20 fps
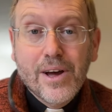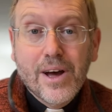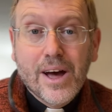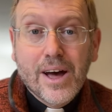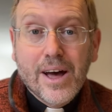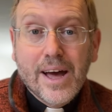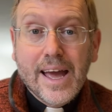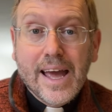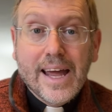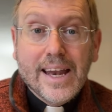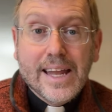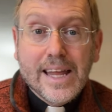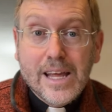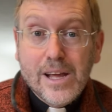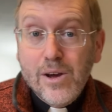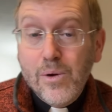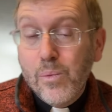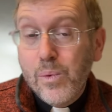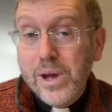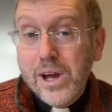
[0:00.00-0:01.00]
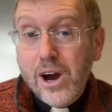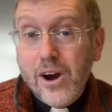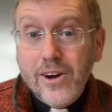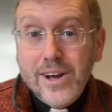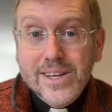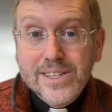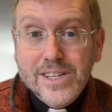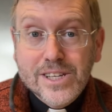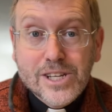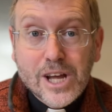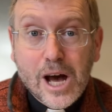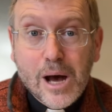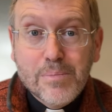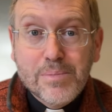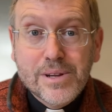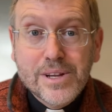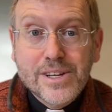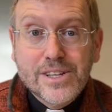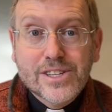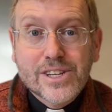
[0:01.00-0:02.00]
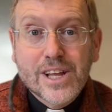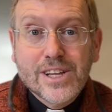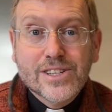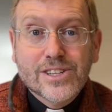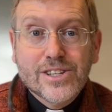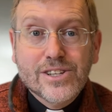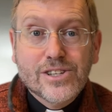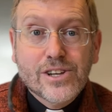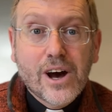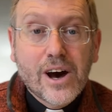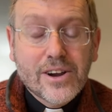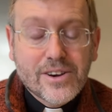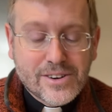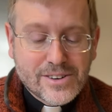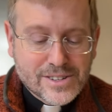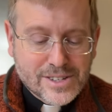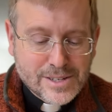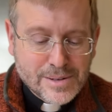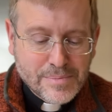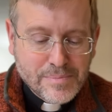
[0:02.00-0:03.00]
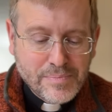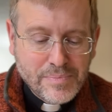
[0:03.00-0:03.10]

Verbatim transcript: uh, and he, we are his adopted sons and daughters.